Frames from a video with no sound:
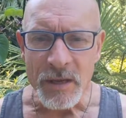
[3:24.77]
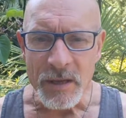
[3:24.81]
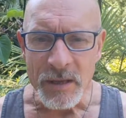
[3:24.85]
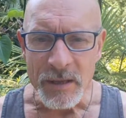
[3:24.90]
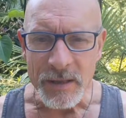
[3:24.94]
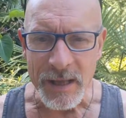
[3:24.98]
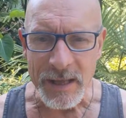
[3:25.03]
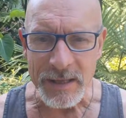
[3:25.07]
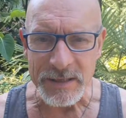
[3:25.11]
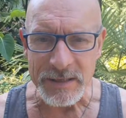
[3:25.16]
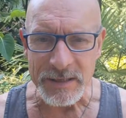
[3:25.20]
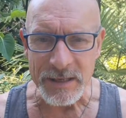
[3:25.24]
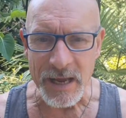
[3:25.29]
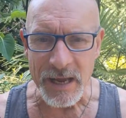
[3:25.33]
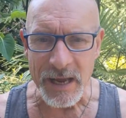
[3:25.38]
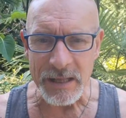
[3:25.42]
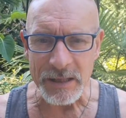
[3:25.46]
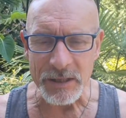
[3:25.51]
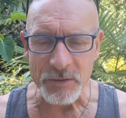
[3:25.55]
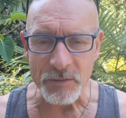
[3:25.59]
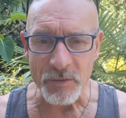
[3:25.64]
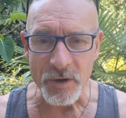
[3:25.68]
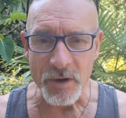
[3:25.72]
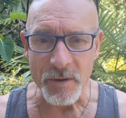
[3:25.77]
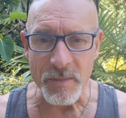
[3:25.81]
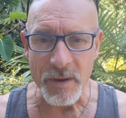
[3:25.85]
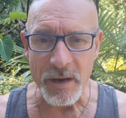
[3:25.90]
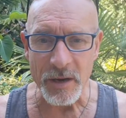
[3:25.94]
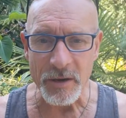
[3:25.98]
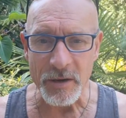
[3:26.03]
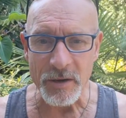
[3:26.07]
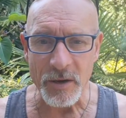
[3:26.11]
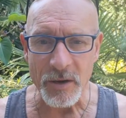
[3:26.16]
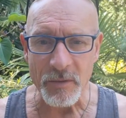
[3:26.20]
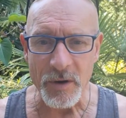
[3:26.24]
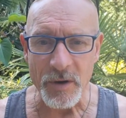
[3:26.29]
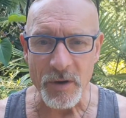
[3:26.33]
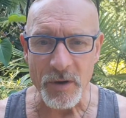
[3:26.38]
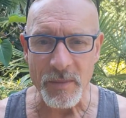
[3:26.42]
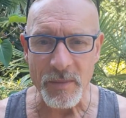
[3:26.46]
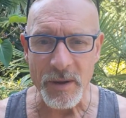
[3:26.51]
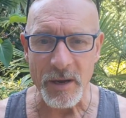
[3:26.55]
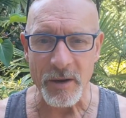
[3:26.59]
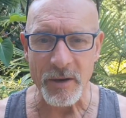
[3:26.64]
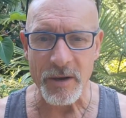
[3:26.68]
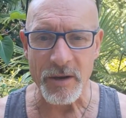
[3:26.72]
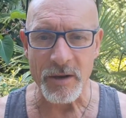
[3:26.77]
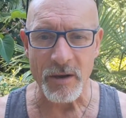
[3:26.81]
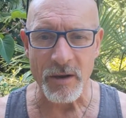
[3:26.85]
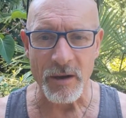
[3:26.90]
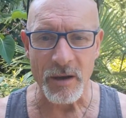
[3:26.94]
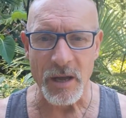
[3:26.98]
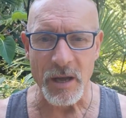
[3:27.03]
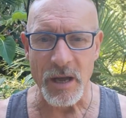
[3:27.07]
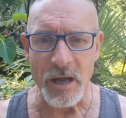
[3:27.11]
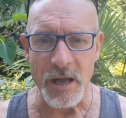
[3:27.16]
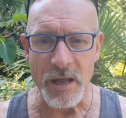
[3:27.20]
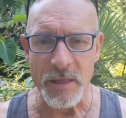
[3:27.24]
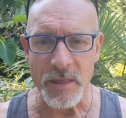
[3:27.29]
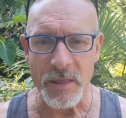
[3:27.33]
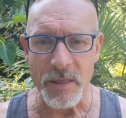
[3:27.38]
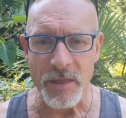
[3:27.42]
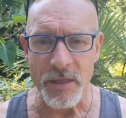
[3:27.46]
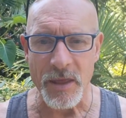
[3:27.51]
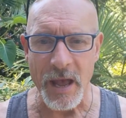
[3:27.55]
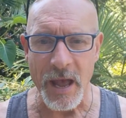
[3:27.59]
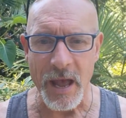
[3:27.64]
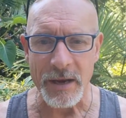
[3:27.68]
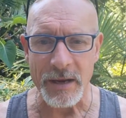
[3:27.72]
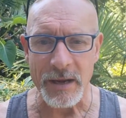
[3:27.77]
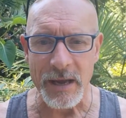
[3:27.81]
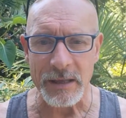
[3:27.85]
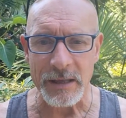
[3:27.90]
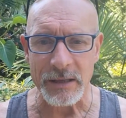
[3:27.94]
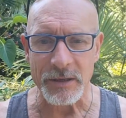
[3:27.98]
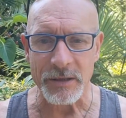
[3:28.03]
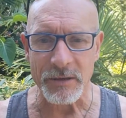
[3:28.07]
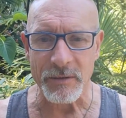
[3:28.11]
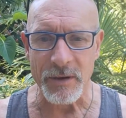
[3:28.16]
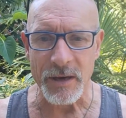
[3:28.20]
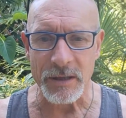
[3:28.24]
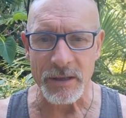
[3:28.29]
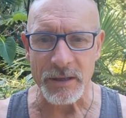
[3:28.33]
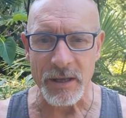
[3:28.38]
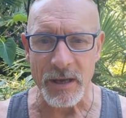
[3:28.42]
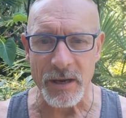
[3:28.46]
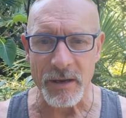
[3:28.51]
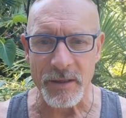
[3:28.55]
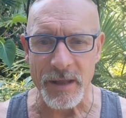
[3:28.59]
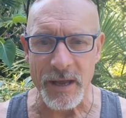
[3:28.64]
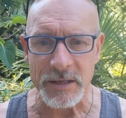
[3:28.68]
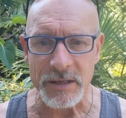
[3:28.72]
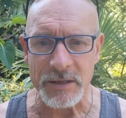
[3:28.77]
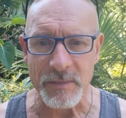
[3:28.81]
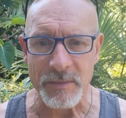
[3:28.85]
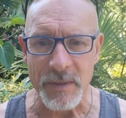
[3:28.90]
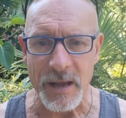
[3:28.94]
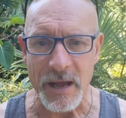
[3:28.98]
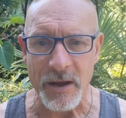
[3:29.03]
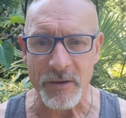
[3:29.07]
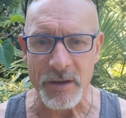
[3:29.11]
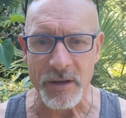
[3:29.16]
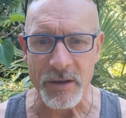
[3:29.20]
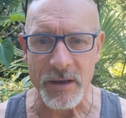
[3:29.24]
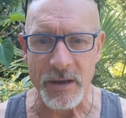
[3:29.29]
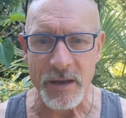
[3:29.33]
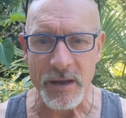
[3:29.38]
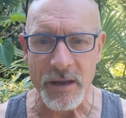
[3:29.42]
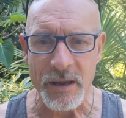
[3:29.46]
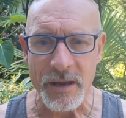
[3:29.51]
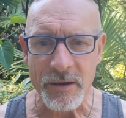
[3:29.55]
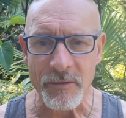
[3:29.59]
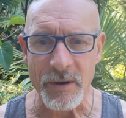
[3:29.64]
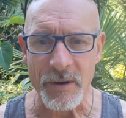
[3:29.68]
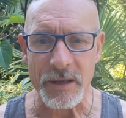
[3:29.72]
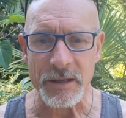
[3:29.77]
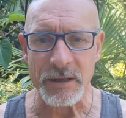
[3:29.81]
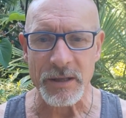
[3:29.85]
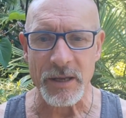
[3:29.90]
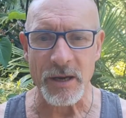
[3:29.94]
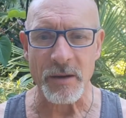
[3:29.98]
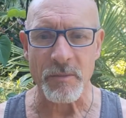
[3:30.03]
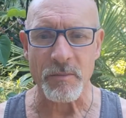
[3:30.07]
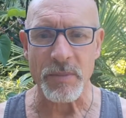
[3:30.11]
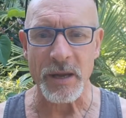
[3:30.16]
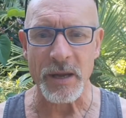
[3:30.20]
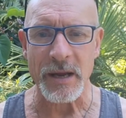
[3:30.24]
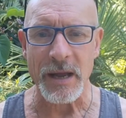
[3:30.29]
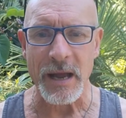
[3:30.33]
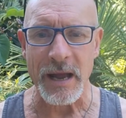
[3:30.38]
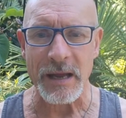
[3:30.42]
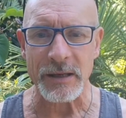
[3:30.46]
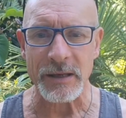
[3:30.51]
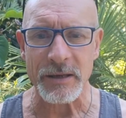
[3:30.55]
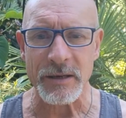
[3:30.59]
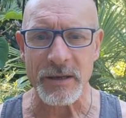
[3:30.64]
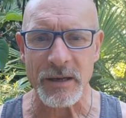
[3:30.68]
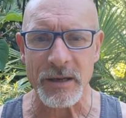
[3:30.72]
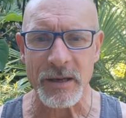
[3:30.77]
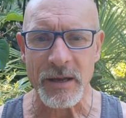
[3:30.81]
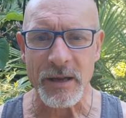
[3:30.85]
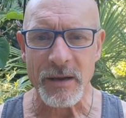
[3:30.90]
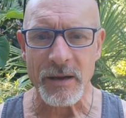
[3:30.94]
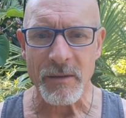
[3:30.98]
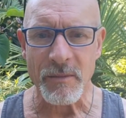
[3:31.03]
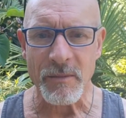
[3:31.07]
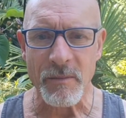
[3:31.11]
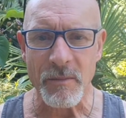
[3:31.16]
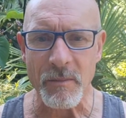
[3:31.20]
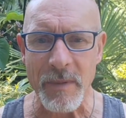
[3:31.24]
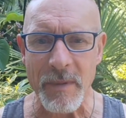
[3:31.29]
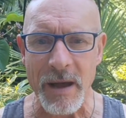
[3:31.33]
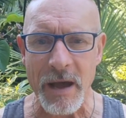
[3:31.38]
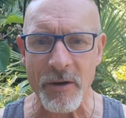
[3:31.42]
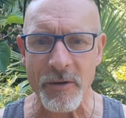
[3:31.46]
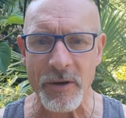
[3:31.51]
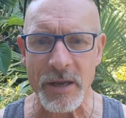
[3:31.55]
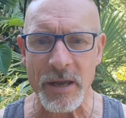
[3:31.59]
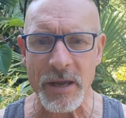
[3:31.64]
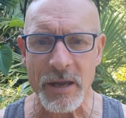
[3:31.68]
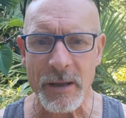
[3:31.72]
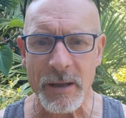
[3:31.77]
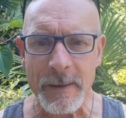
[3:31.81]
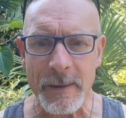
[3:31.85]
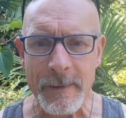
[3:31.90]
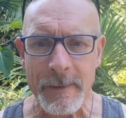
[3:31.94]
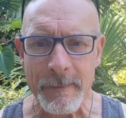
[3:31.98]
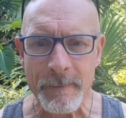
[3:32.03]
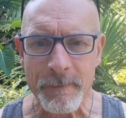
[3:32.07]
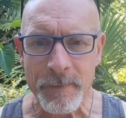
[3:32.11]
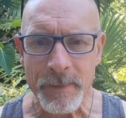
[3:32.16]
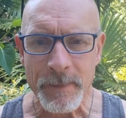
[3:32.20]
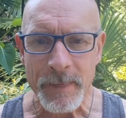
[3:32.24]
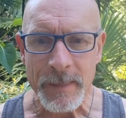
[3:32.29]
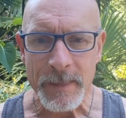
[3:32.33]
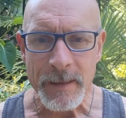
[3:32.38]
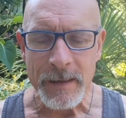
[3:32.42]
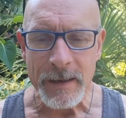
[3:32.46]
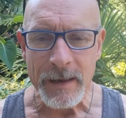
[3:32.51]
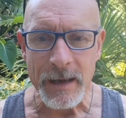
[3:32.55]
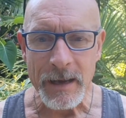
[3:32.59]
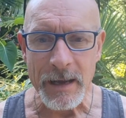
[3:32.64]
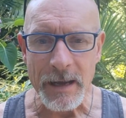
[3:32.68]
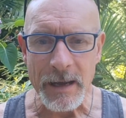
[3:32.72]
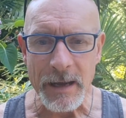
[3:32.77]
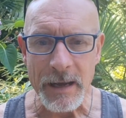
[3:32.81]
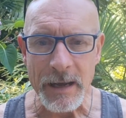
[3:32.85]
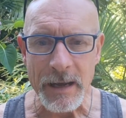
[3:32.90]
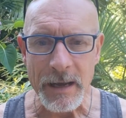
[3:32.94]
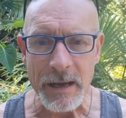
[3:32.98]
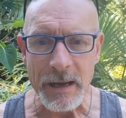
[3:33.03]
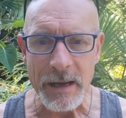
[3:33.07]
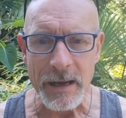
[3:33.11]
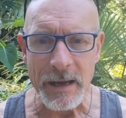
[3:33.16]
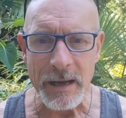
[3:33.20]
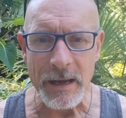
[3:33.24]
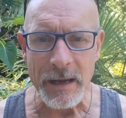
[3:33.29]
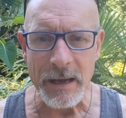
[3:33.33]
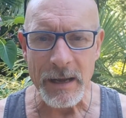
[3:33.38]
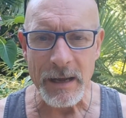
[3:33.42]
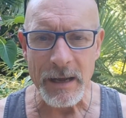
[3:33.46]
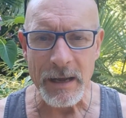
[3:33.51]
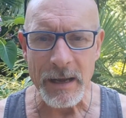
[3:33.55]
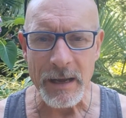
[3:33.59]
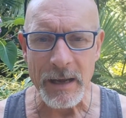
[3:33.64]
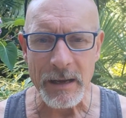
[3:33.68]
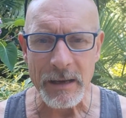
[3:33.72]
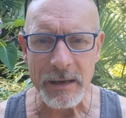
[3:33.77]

That's the island we were married on. We were married on that island right there. That's Maui. Right there, Big Island, Maui, Kaho'olawe,